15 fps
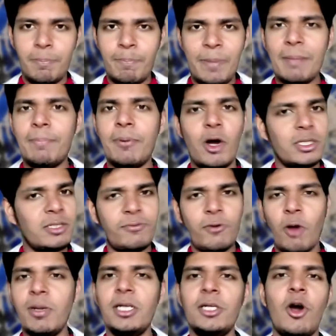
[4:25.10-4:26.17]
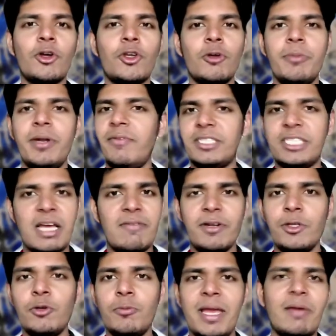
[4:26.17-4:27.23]
paper or the formal document, whichever
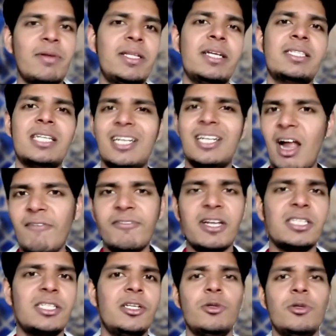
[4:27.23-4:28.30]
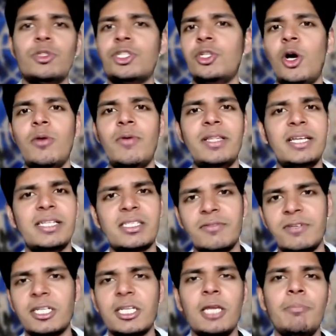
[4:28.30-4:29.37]
you make, whether it's a draft resolution or whether it's a
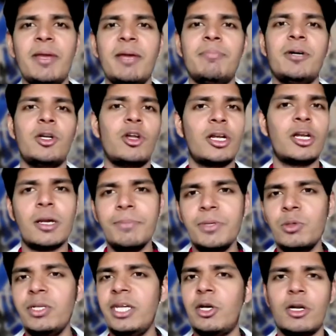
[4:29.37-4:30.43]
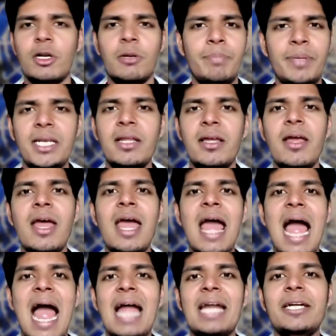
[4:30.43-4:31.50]
working paper or a communique or a bill.
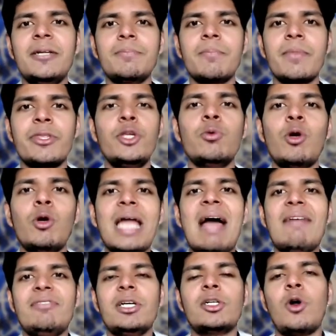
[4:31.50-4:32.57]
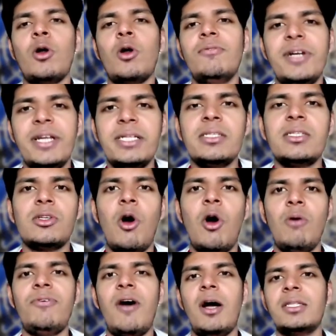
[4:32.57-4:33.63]
And you won't have the confidence
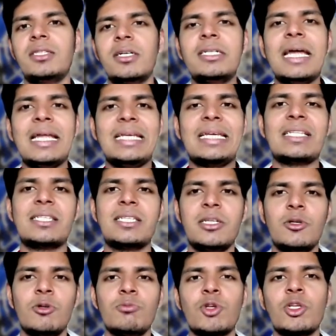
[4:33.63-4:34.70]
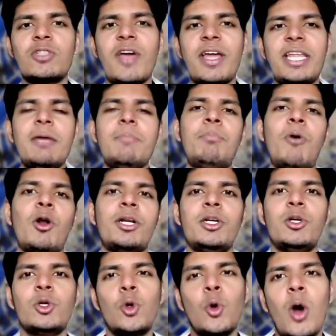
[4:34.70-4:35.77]
of other delegates in the room. So it's very important
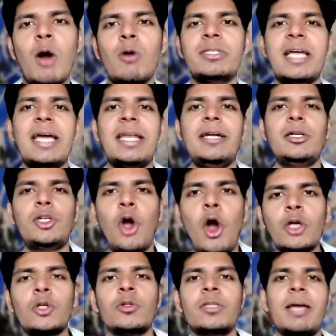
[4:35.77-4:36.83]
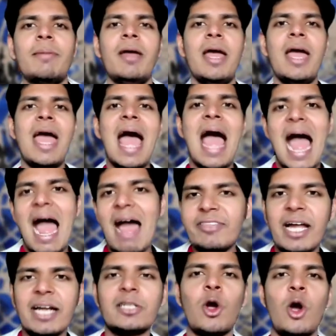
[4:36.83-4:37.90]
to go out there and talk to them, have
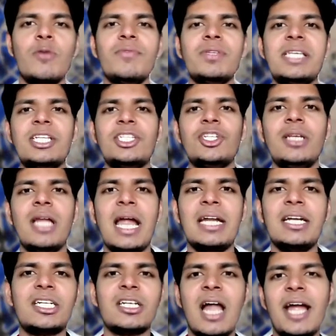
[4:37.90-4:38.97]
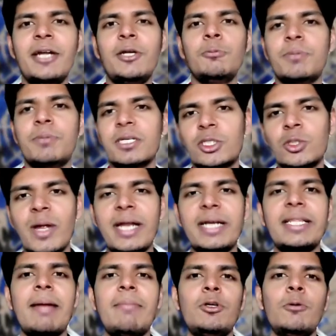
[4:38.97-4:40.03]
that conversation, and try to persuade
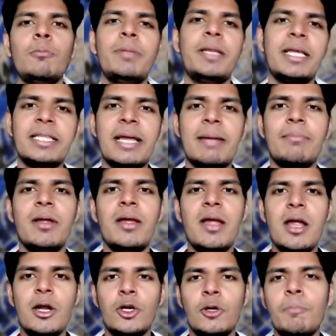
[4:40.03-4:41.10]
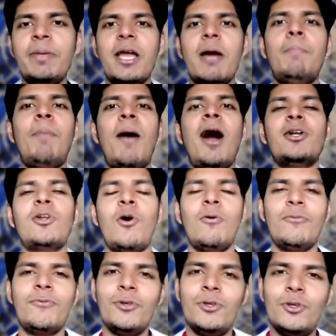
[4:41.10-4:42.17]
them to bring them to be a part
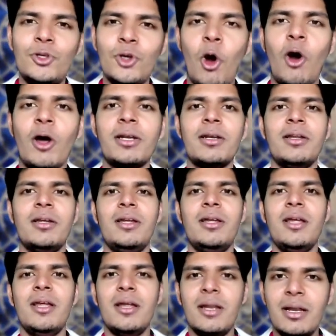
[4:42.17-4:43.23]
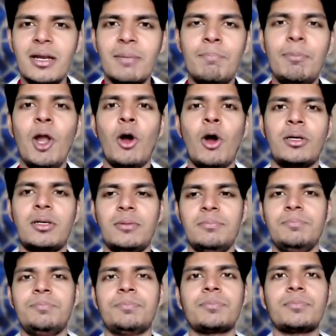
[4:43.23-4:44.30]
of your block.
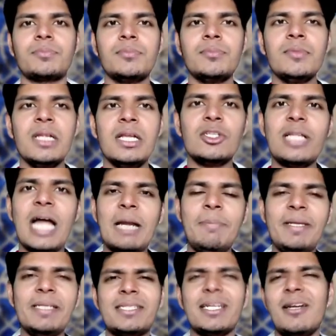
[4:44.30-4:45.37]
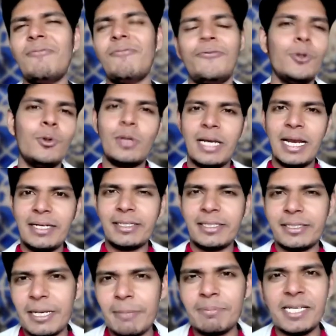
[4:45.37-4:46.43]
So that being said, a few
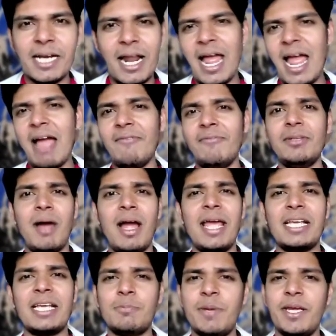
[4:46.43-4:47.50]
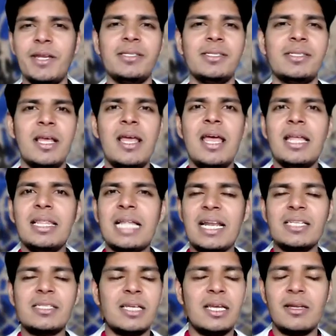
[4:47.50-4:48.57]
great tips that I have in my experience that
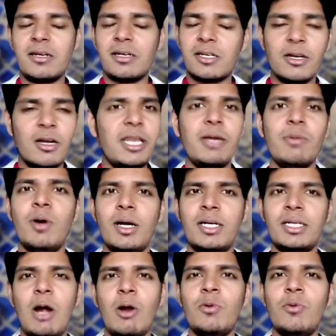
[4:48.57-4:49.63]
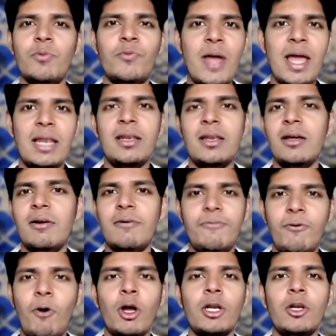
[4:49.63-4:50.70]
has really worked out well
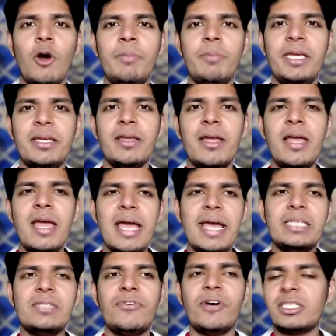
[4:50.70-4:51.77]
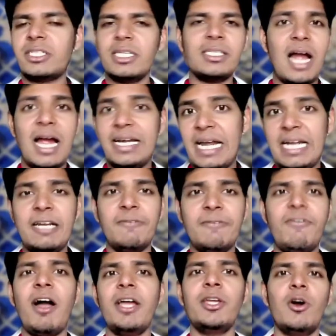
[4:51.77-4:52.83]
for lobbying is, first is
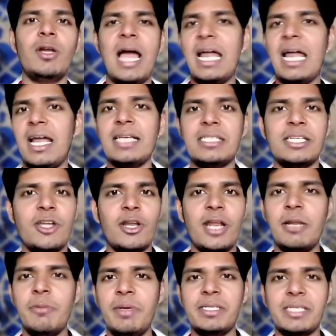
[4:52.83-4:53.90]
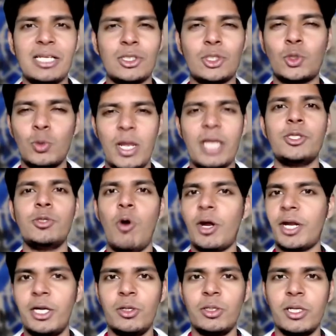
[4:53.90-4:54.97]
identify your allies and your enemies as soon as you
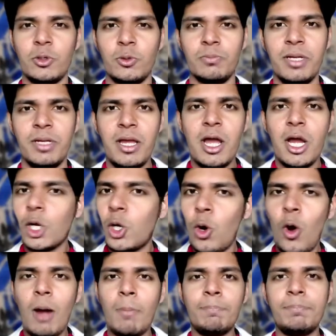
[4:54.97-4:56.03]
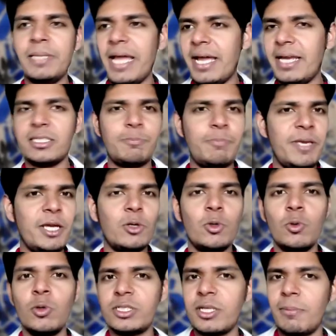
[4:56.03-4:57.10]
walk into the room. Go up there, speak
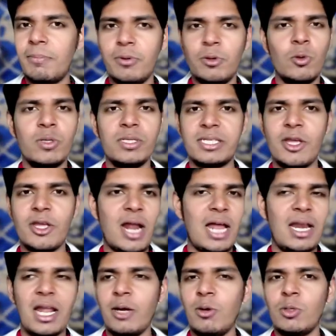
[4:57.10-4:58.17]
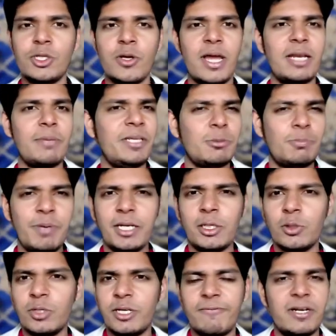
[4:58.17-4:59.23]
who is your ally, who is your enemy, speak
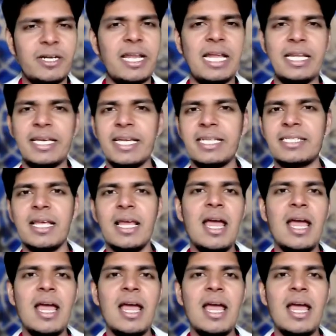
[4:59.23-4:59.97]
to different delegates,